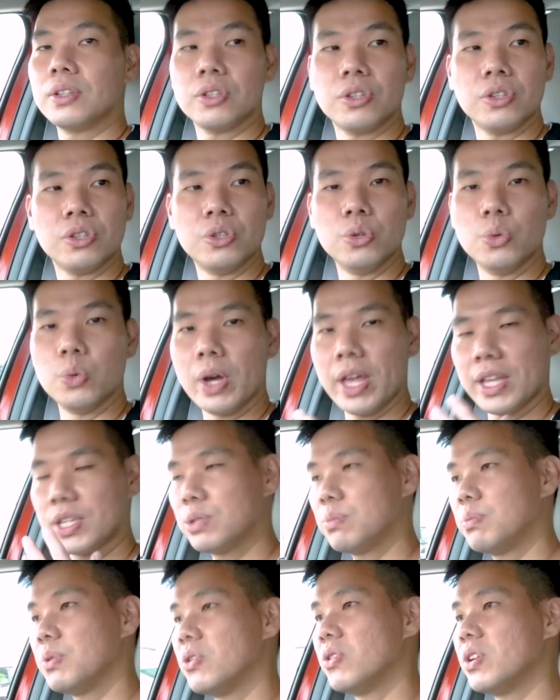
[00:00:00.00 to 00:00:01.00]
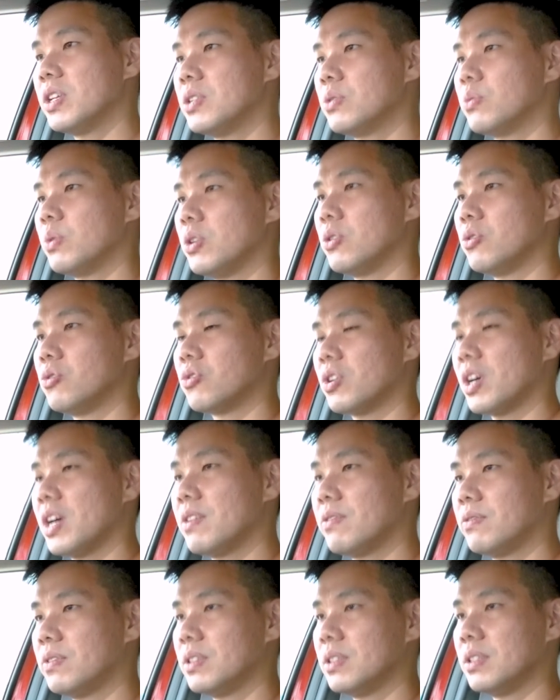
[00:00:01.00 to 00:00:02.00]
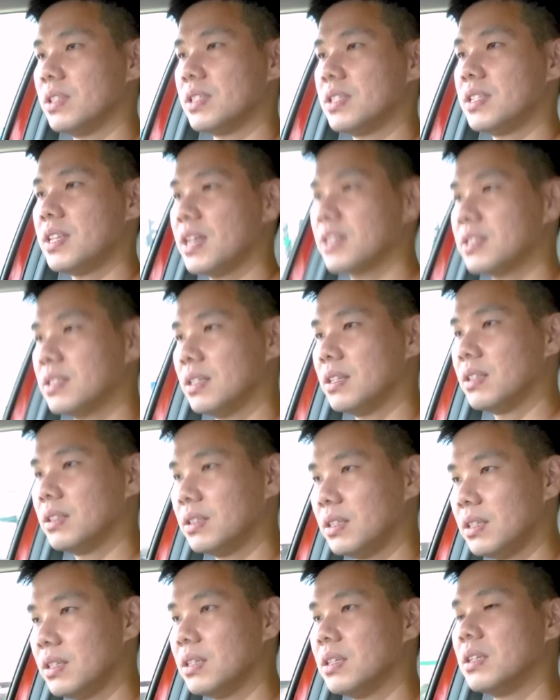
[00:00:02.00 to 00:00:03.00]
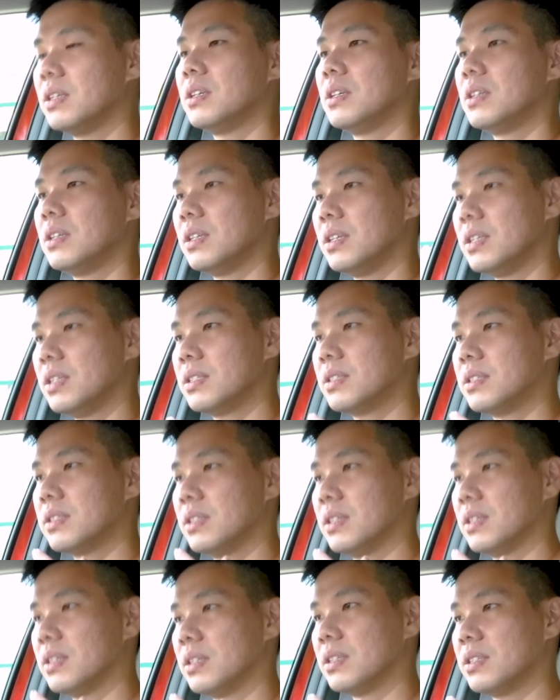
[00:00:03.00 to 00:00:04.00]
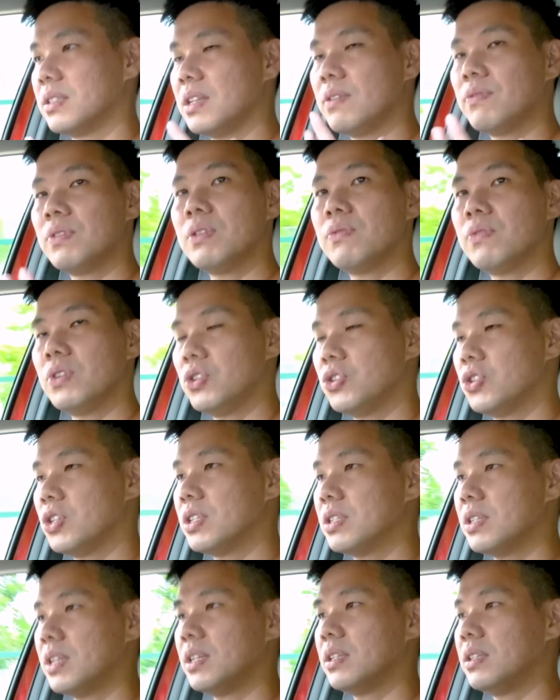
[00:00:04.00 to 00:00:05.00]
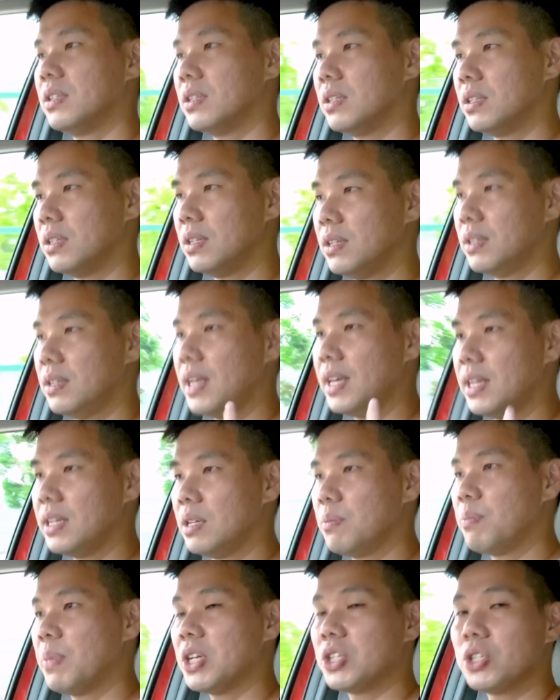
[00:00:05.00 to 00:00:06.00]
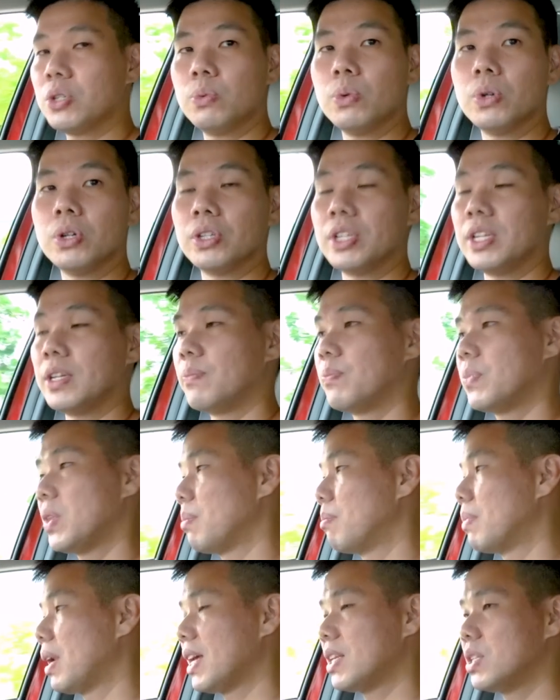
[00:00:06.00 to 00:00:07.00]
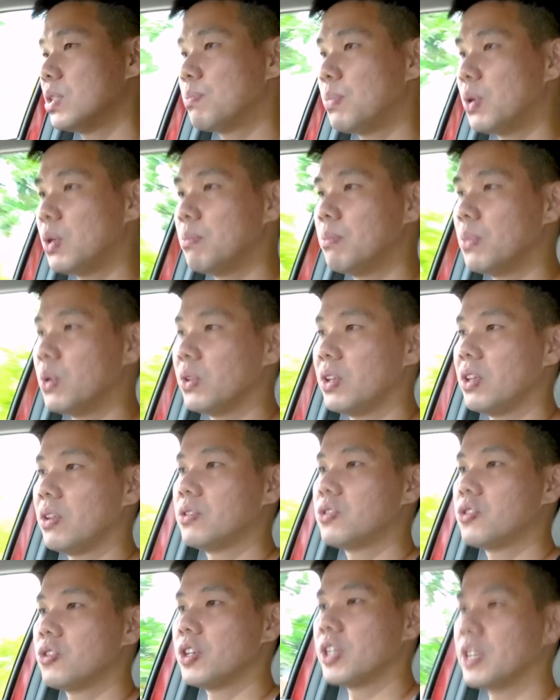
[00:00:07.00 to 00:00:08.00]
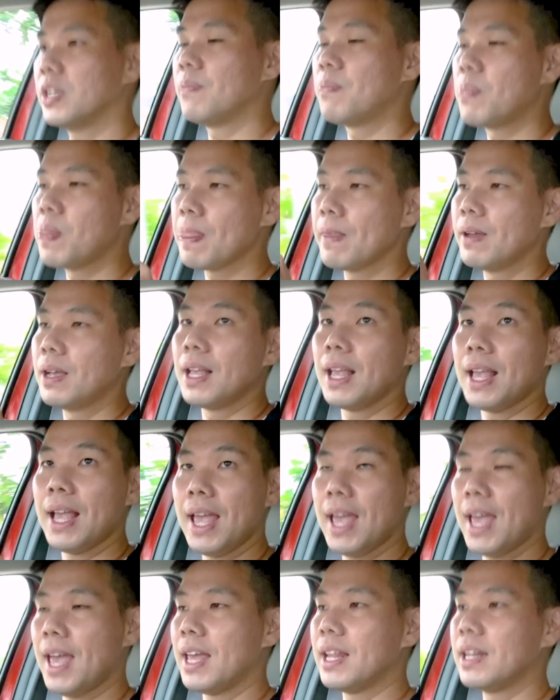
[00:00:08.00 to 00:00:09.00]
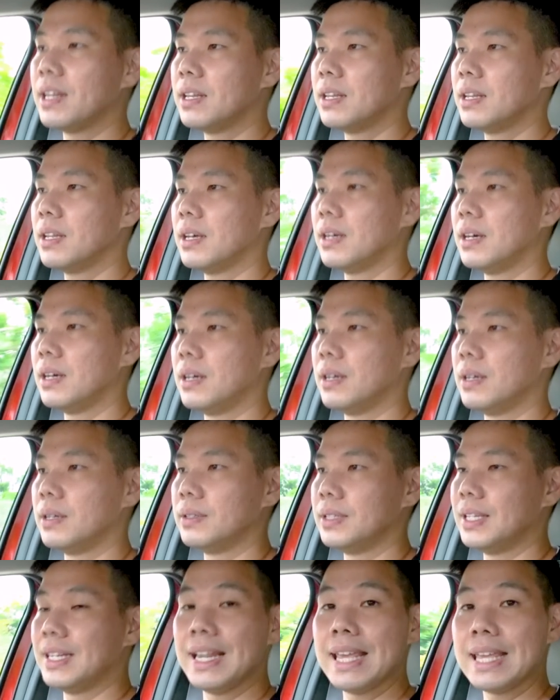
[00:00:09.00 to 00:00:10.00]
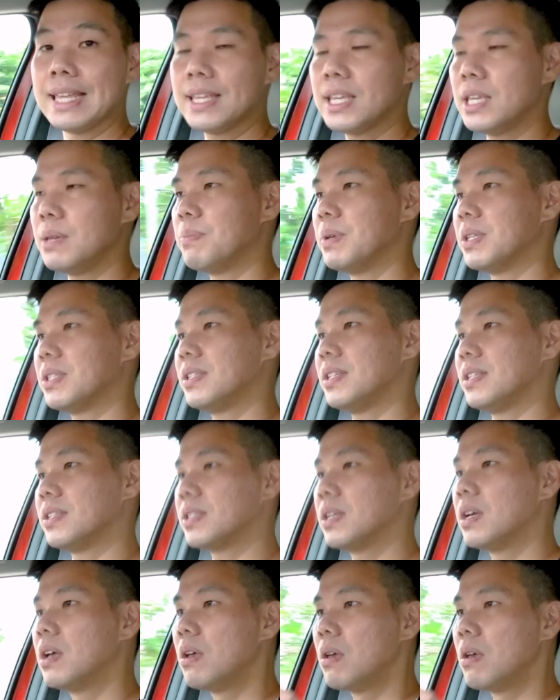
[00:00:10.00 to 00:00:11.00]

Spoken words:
you will experience when you drive the CX-30 is the safety features like the lane departure warning, the blind spot monitoring, and the lane keep assist,